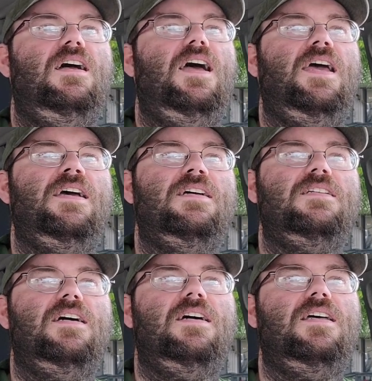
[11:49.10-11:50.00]
And
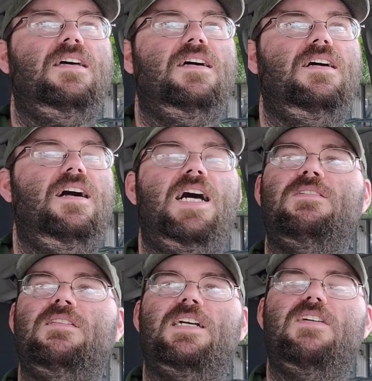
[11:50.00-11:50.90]
I don't
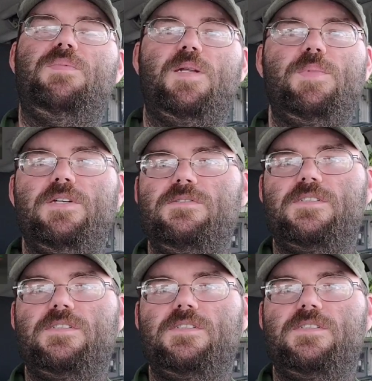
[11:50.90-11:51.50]
think I've been abused